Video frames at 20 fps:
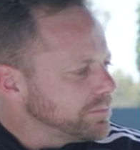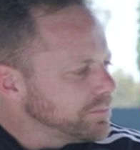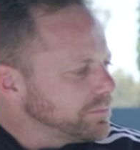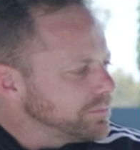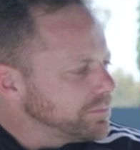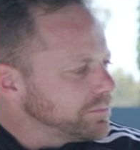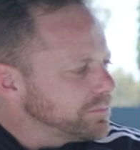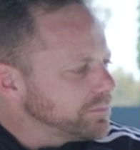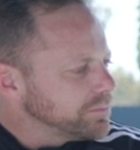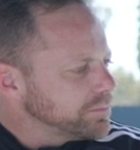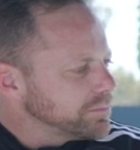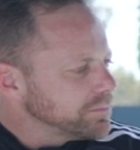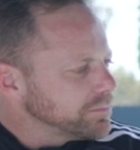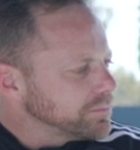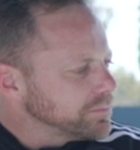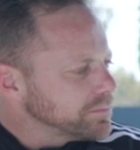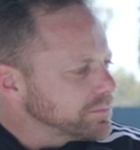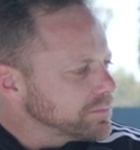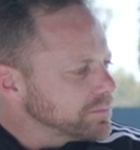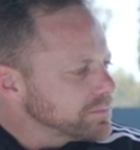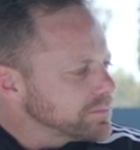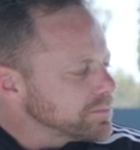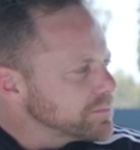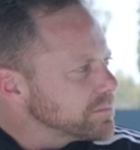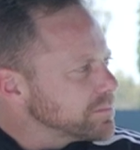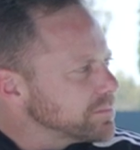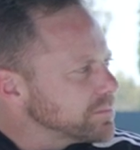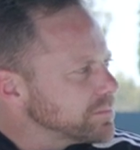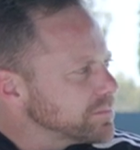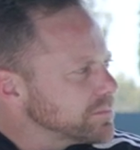
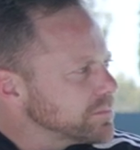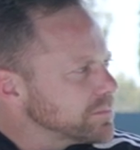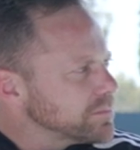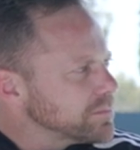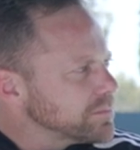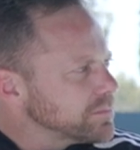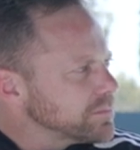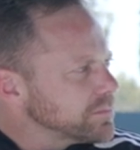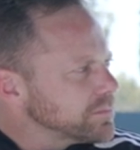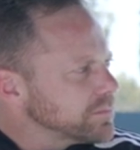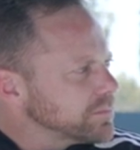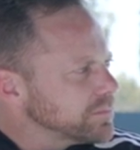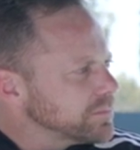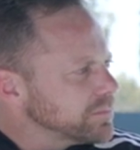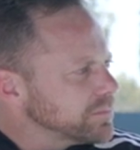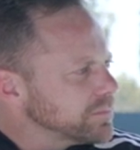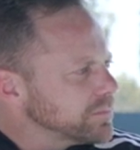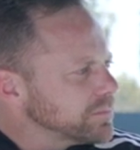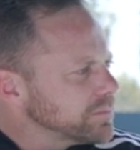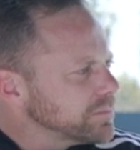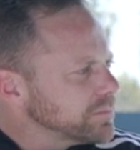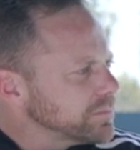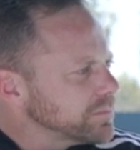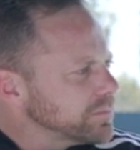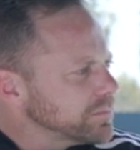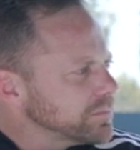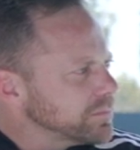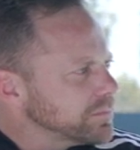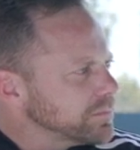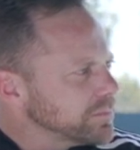
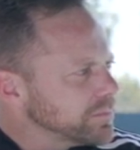No words are spoken by the person on screen.